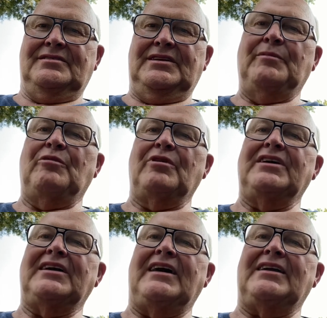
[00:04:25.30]
Let me
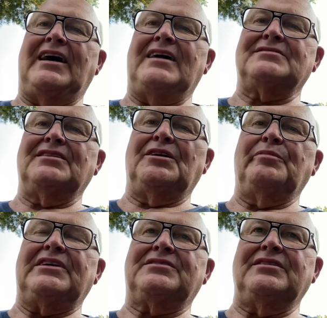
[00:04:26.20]
read that last little
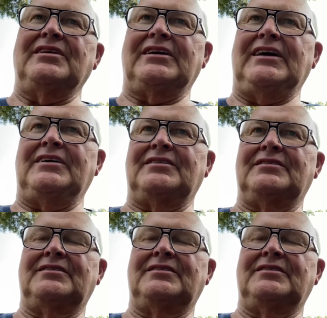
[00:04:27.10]
bit to you again.